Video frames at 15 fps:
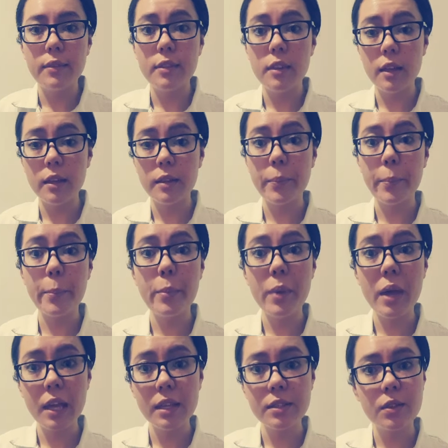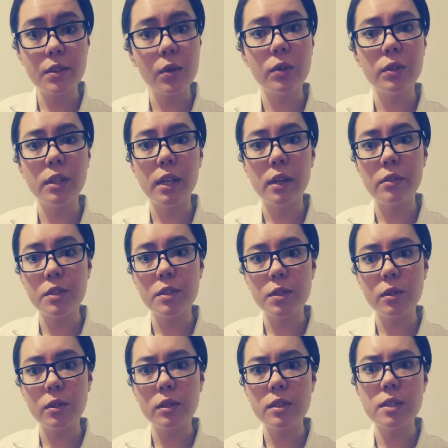Then, based on the
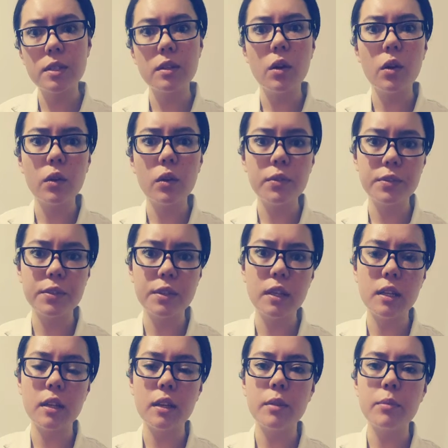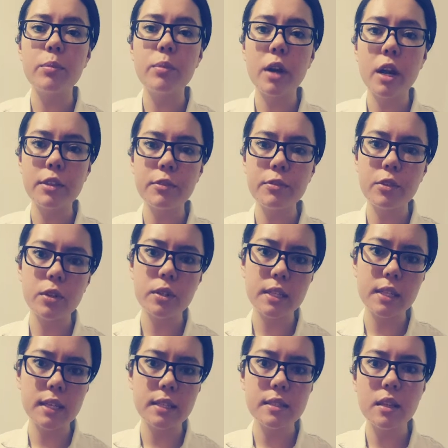results of the Bradford
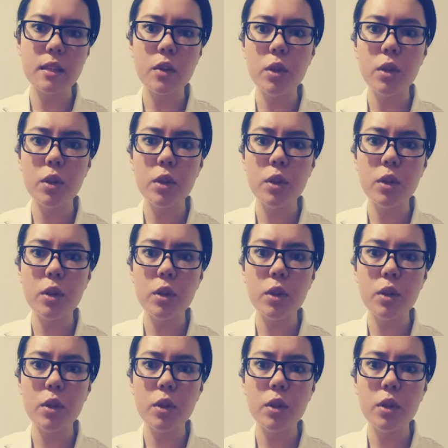test,